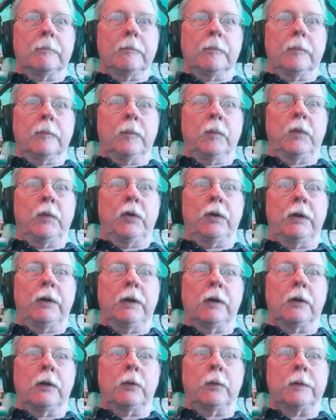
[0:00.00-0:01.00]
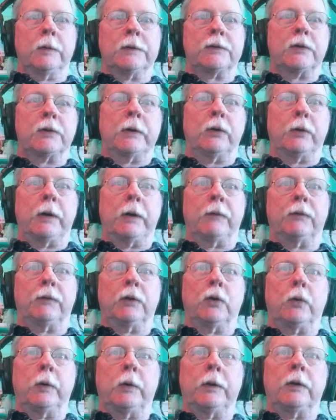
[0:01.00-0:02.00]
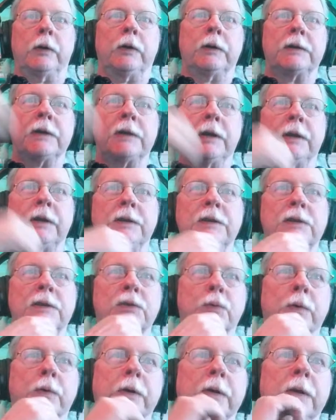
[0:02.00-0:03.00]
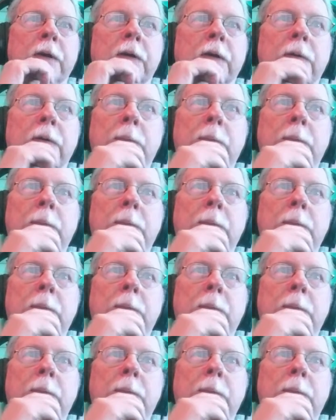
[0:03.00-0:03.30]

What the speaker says: to the other one so I don't have to go in there and change each one again.